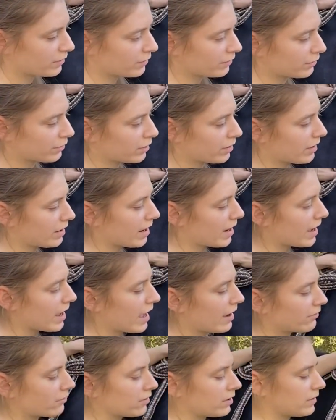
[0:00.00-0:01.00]
for
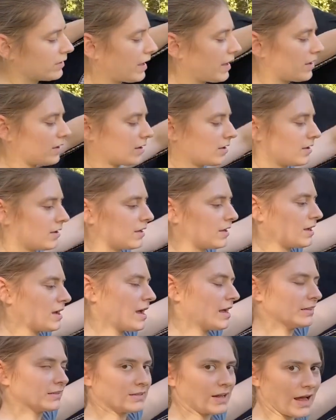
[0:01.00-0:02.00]
everything
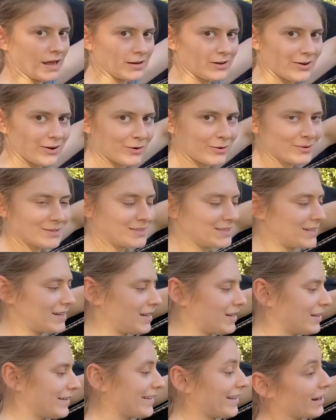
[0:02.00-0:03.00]
inside your
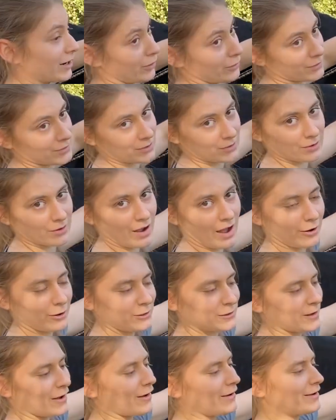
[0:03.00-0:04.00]
horsey and also
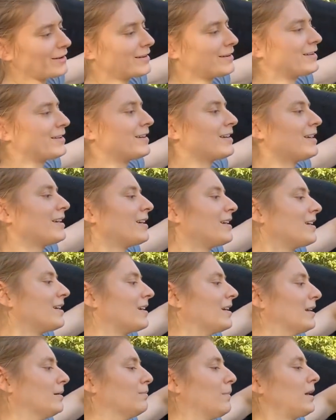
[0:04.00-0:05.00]
outside,
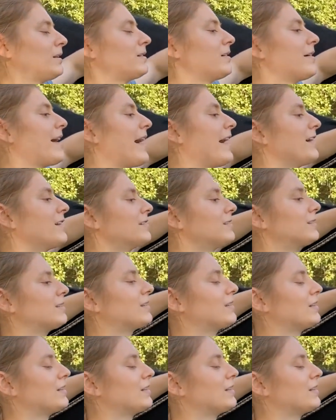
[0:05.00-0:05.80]
and mental health,